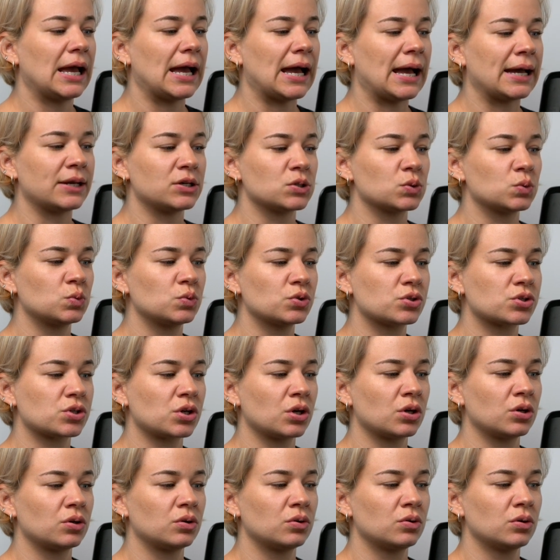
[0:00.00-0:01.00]
And
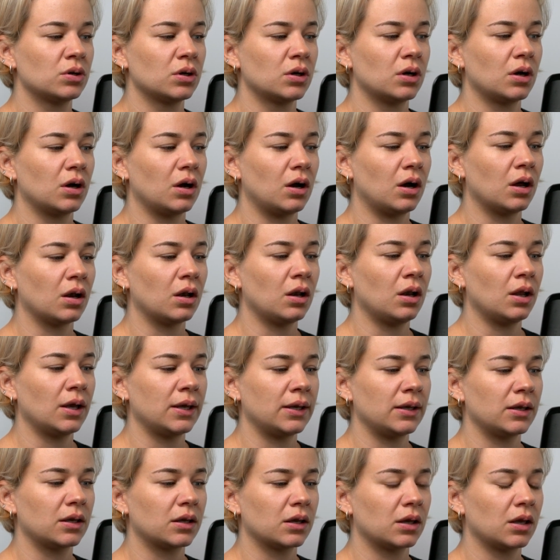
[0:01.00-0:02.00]
also,
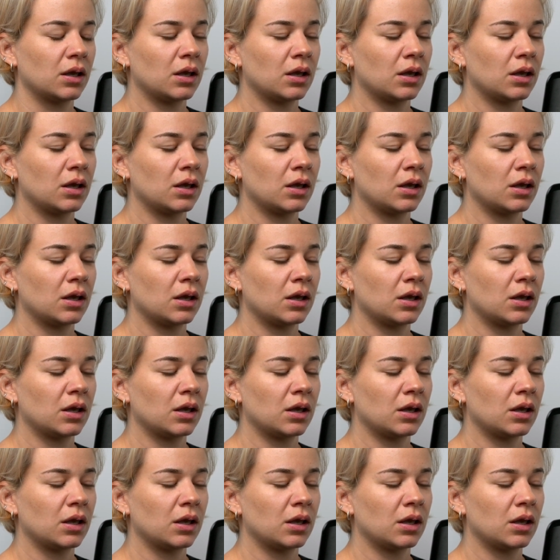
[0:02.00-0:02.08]
unlike,